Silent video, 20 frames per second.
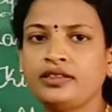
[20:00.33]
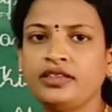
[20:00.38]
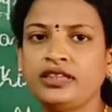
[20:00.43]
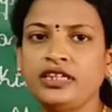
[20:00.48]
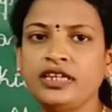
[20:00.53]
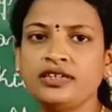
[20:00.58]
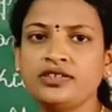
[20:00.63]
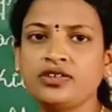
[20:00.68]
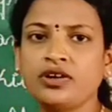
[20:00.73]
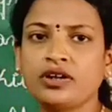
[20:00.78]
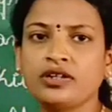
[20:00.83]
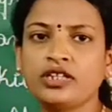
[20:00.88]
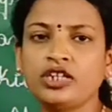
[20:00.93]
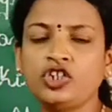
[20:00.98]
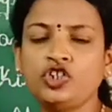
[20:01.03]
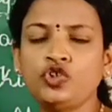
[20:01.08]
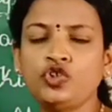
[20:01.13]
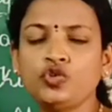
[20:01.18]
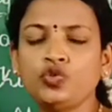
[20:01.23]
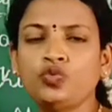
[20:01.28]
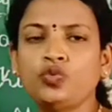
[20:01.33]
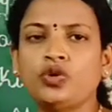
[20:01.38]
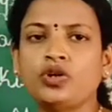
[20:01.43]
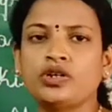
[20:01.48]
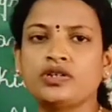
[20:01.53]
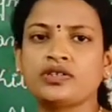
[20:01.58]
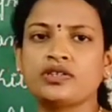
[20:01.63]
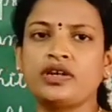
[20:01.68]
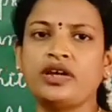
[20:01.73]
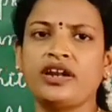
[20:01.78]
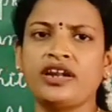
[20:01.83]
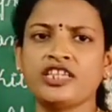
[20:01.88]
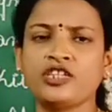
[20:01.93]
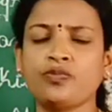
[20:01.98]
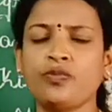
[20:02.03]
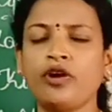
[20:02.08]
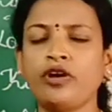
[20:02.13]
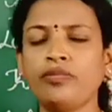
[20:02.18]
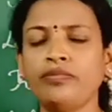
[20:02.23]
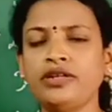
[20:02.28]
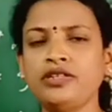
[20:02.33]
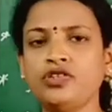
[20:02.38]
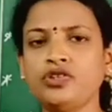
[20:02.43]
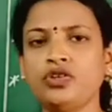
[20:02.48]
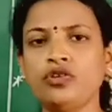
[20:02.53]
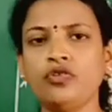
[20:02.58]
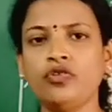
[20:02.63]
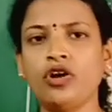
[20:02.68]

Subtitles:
These are the two words. Respond means